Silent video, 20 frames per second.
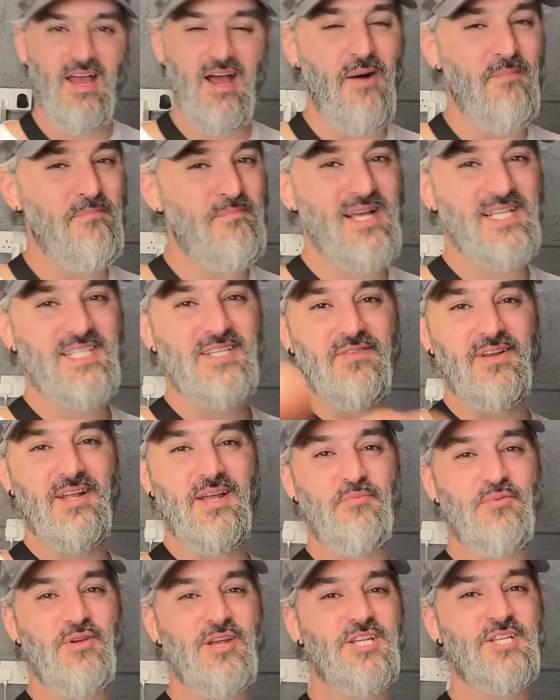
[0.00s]
I massively
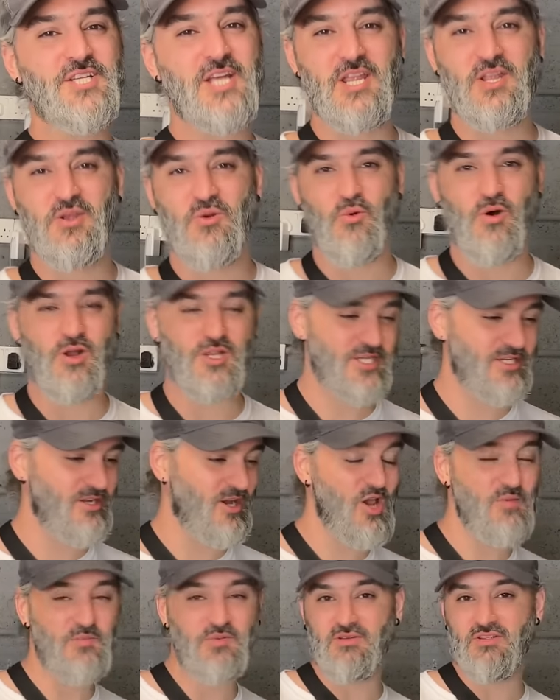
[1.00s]
appreciate you watching. I
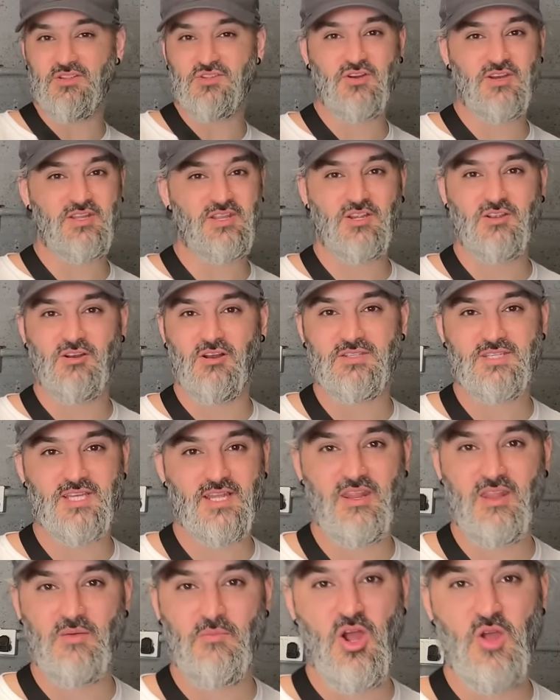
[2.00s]
hope you're enjoying the content
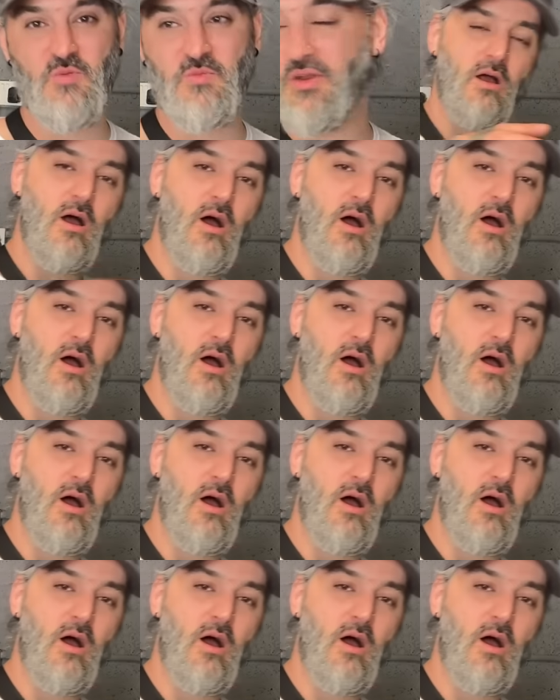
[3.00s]
at the moment.